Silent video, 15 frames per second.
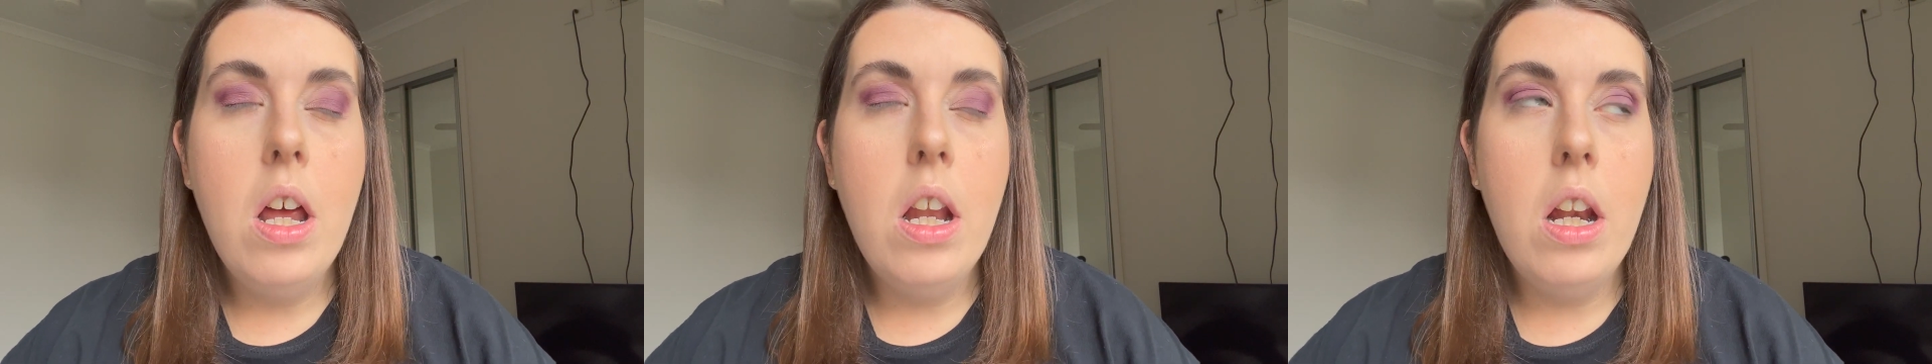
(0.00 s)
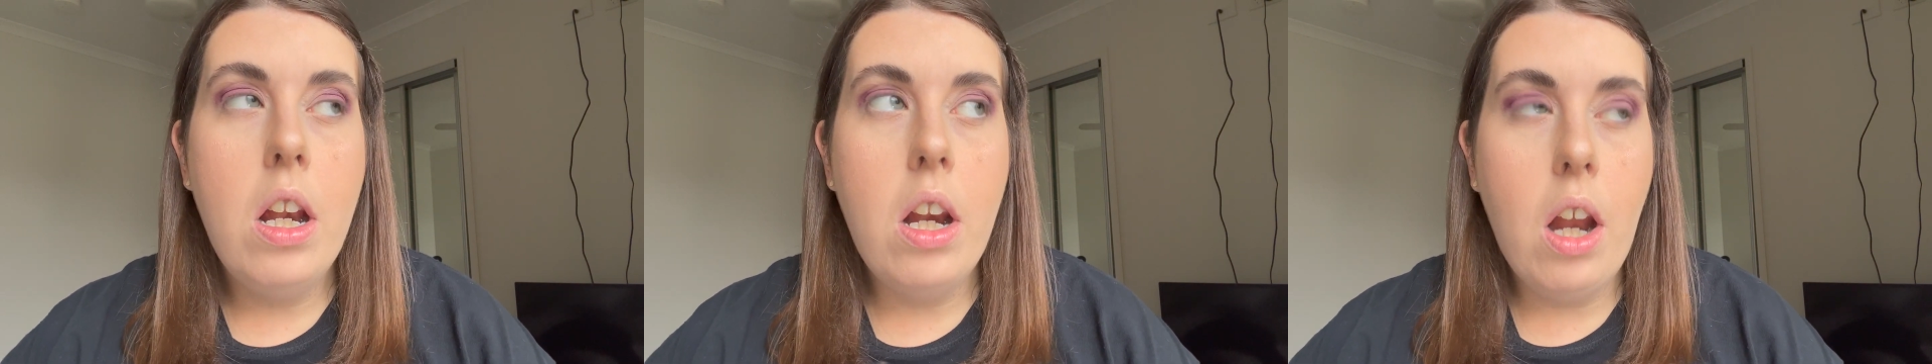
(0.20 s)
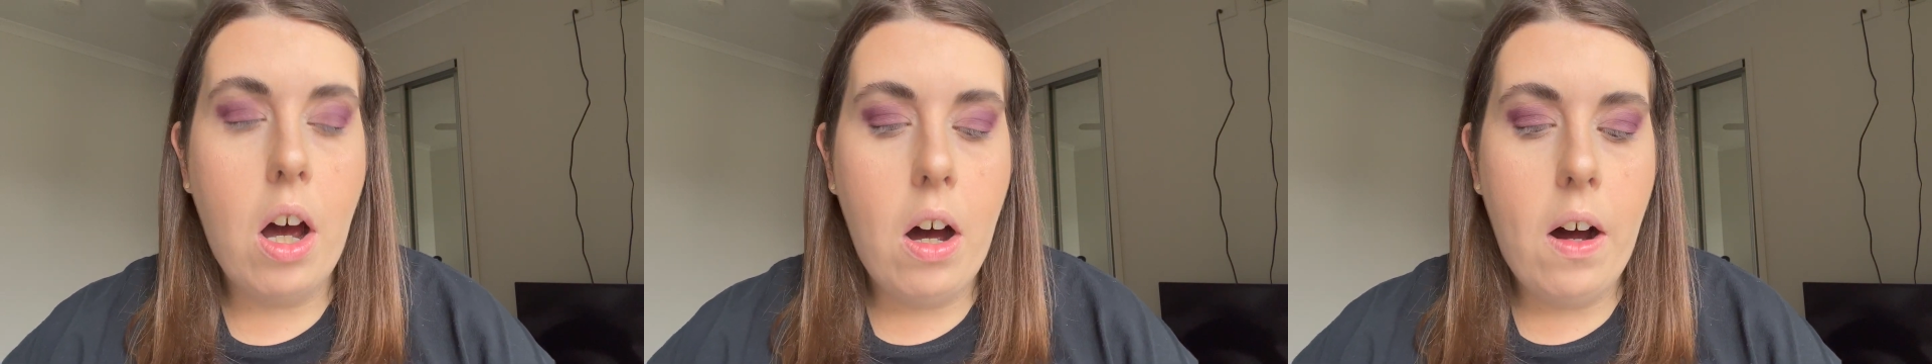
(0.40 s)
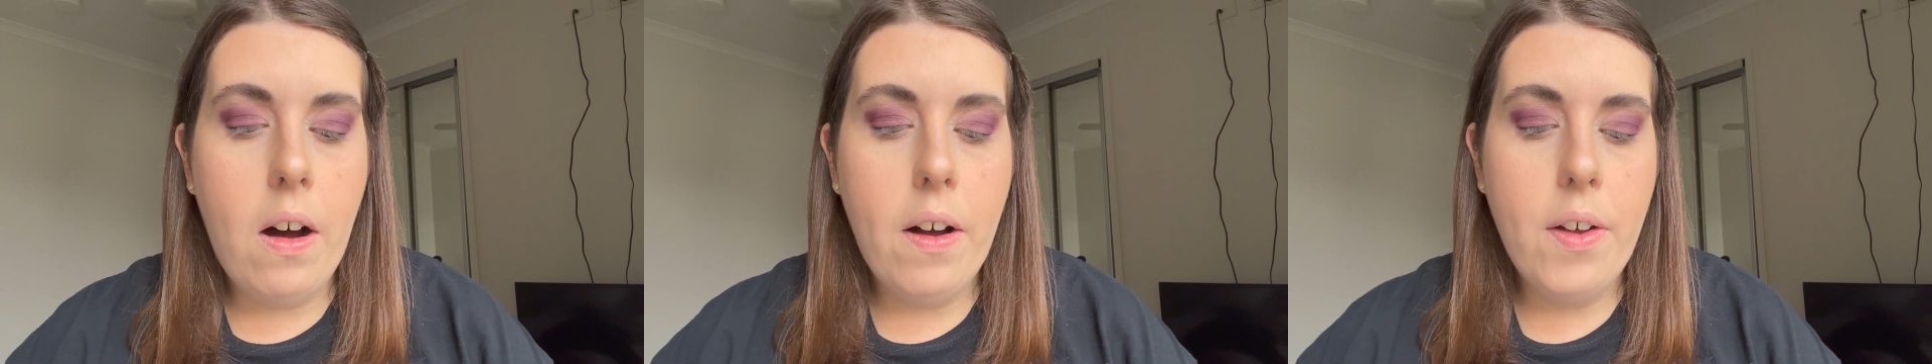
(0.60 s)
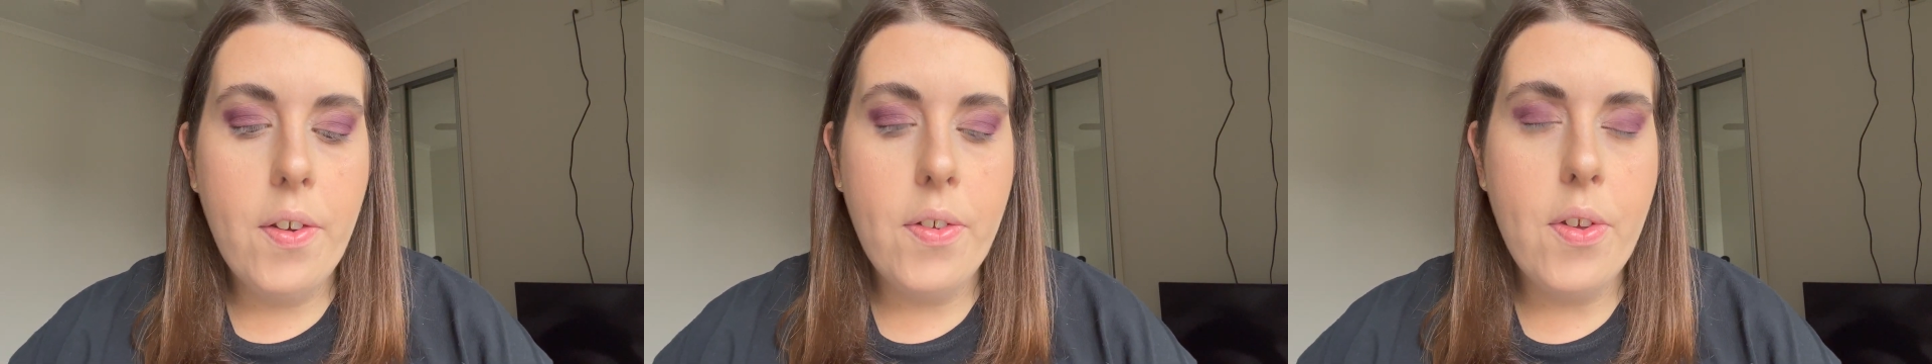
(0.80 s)

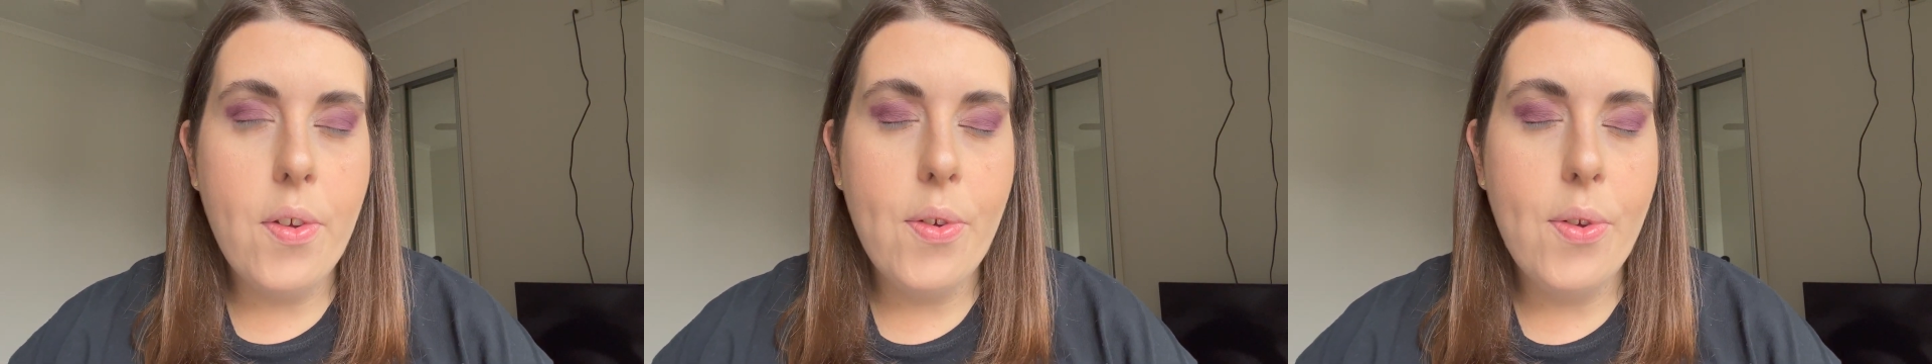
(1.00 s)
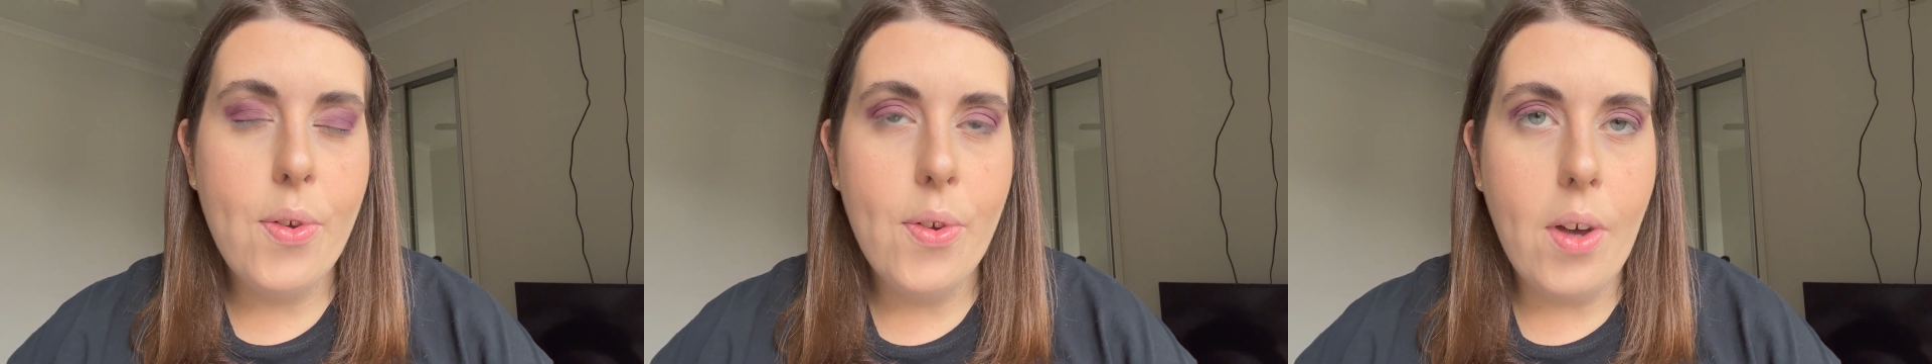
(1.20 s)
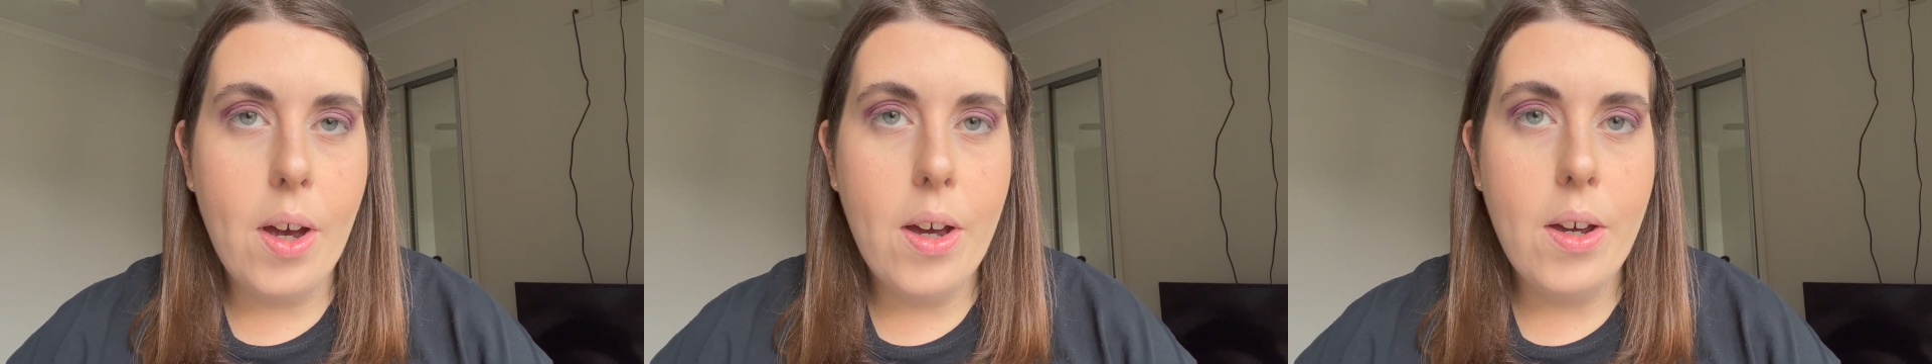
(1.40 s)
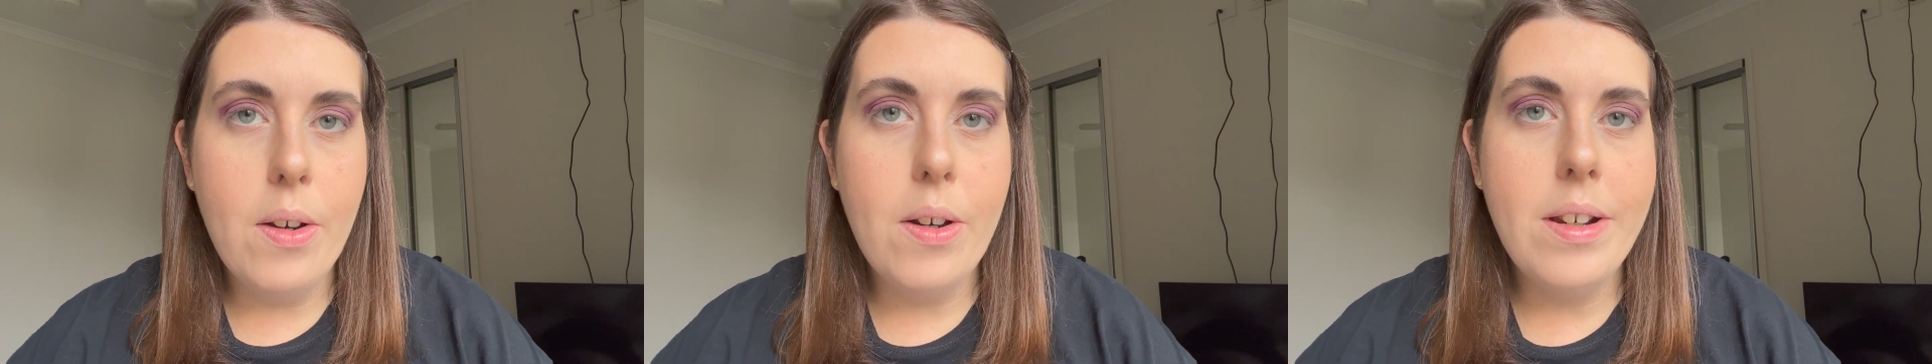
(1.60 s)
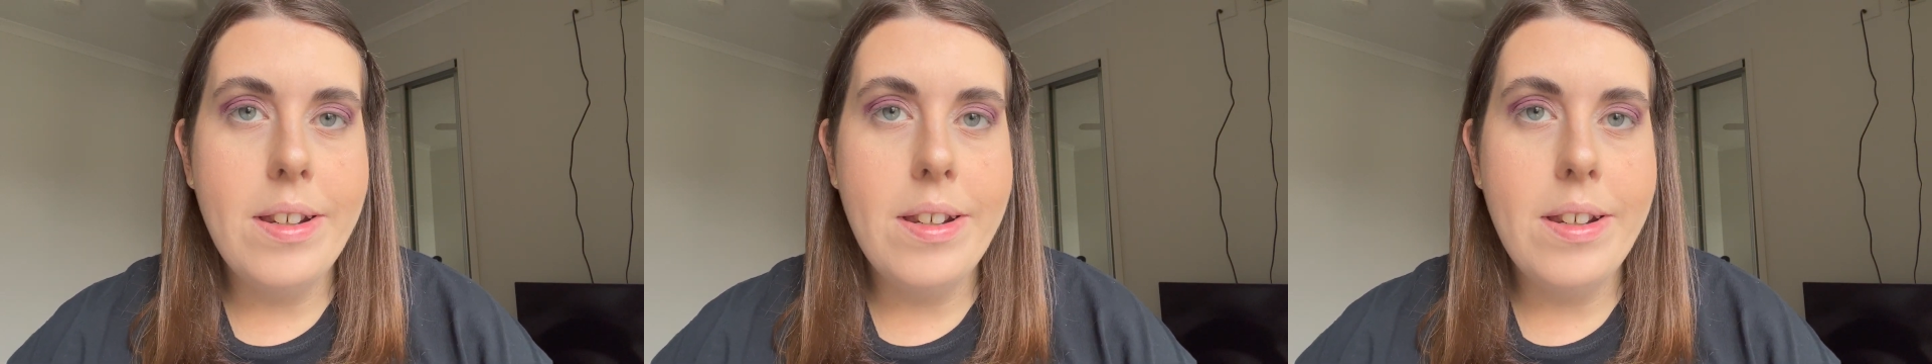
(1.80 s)
last. So